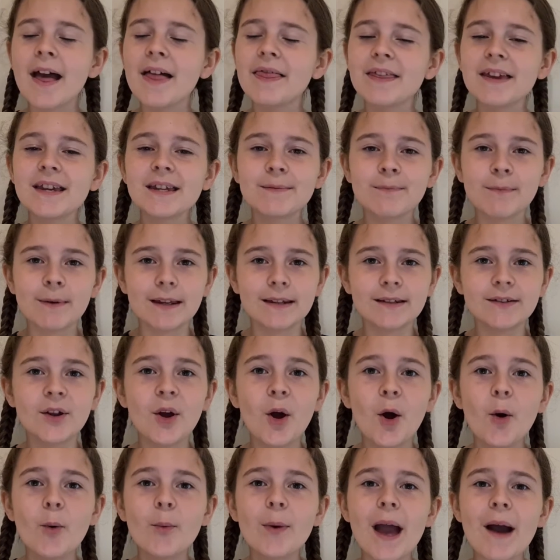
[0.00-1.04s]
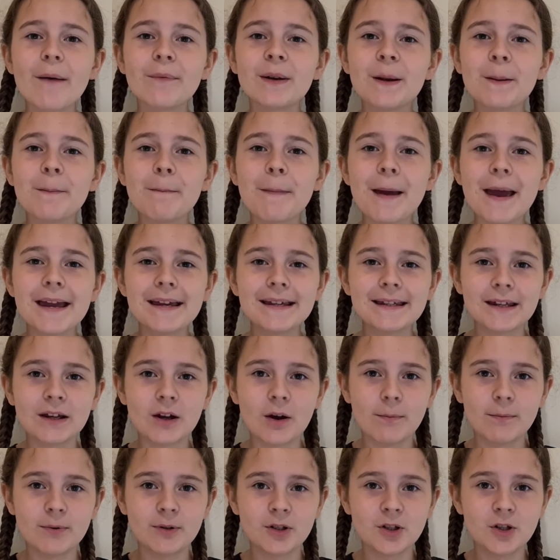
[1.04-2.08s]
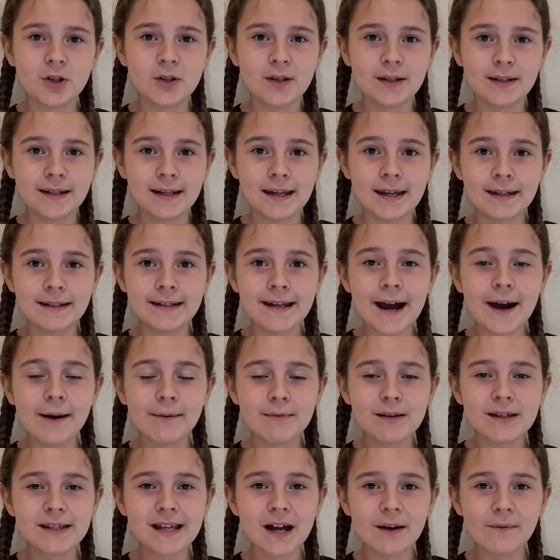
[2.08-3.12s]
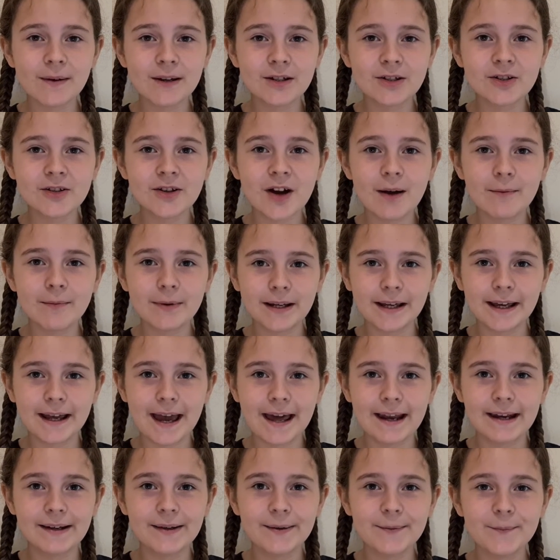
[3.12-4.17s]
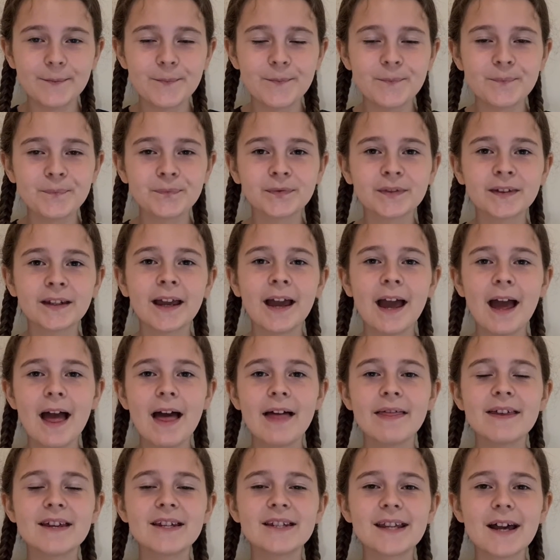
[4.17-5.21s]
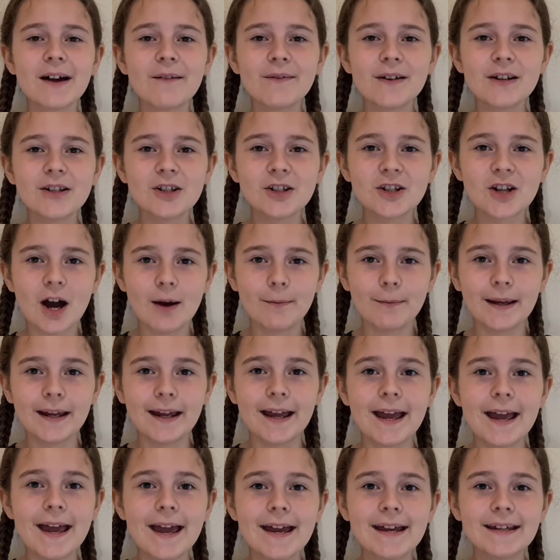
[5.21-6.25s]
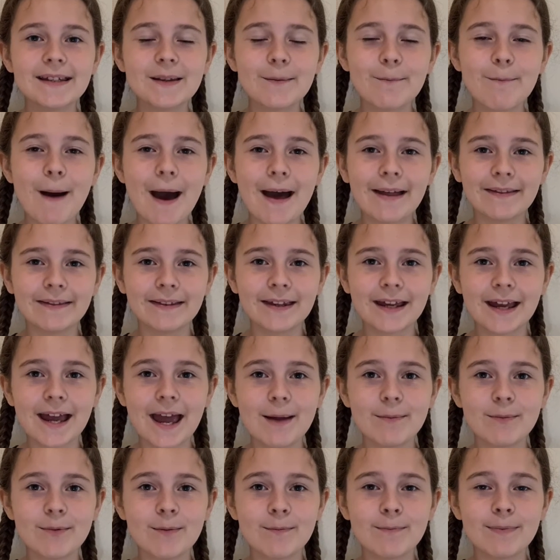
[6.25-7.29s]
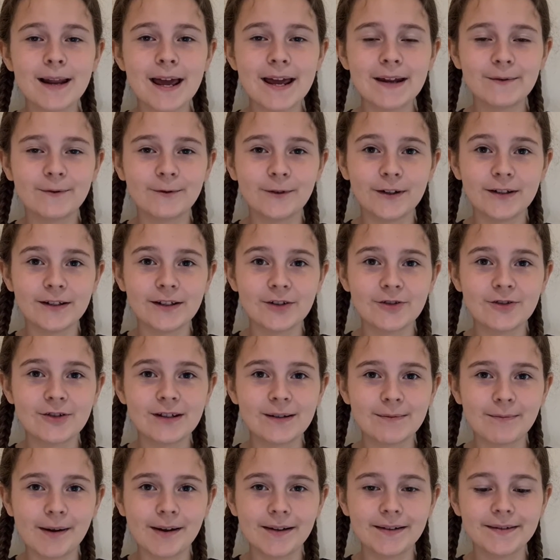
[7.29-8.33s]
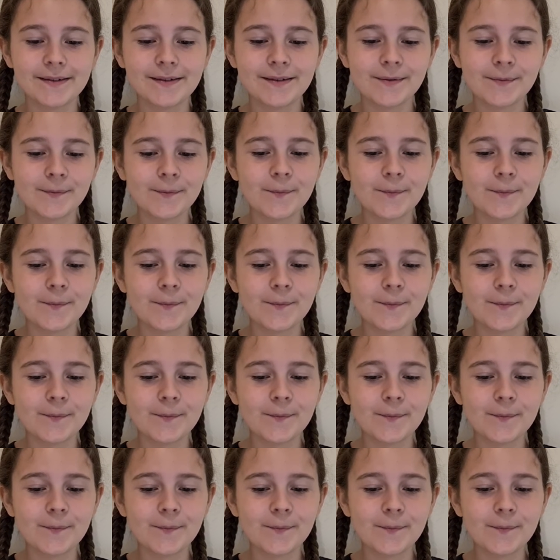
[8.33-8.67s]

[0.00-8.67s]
This means we have an amazing opportunity to help the Salvation Army again. The Salvation Army is the band that came and played for us at Christmas.